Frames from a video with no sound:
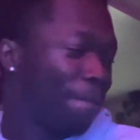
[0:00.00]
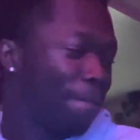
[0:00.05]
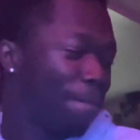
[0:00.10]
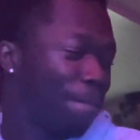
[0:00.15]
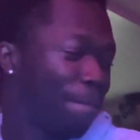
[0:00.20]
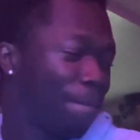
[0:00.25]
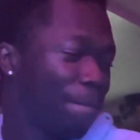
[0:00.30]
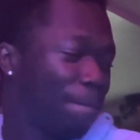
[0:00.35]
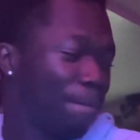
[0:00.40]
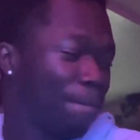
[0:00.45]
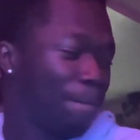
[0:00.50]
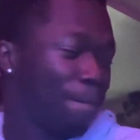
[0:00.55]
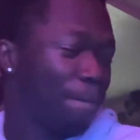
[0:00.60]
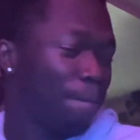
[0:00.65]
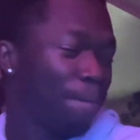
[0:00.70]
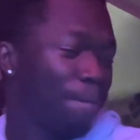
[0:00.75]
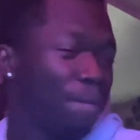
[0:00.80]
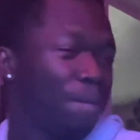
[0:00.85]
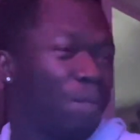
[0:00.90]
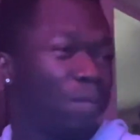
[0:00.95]

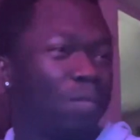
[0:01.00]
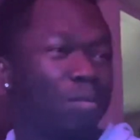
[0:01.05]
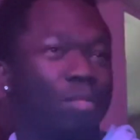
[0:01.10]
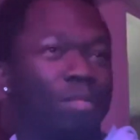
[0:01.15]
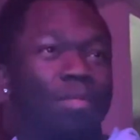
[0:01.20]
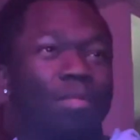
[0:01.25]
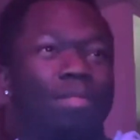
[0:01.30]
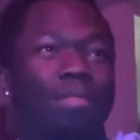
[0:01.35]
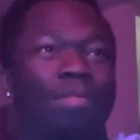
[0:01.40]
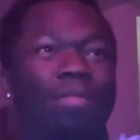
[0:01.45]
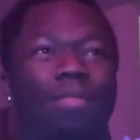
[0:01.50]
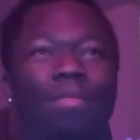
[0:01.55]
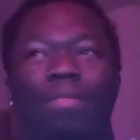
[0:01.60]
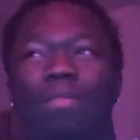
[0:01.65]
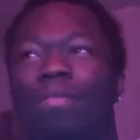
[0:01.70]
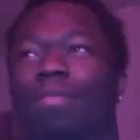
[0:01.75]
[no speech]